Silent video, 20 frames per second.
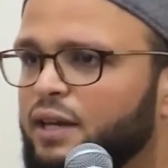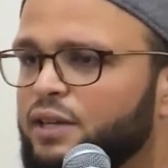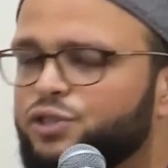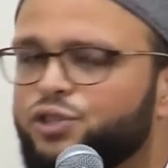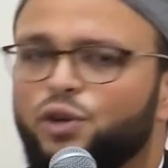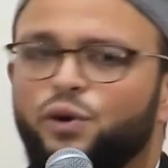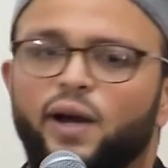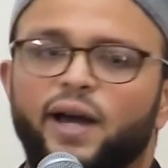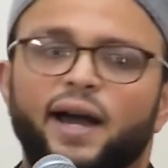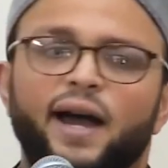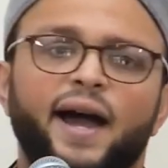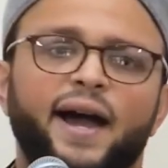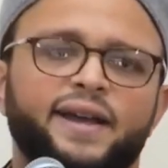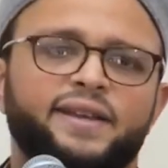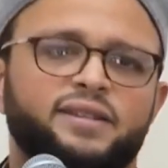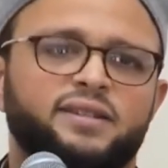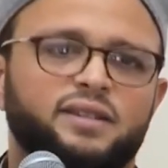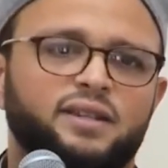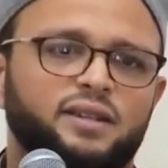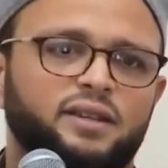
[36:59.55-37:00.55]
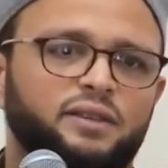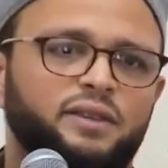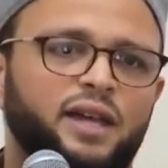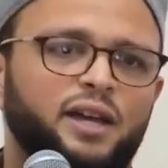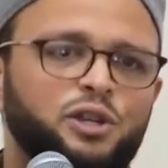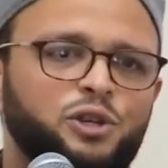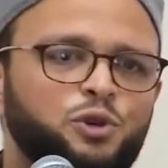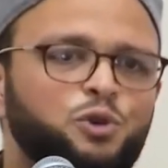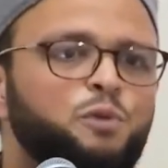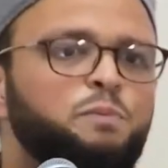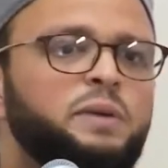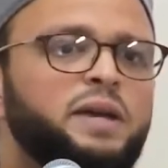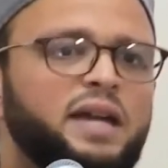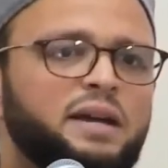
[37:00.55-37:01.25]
And so I ask that you,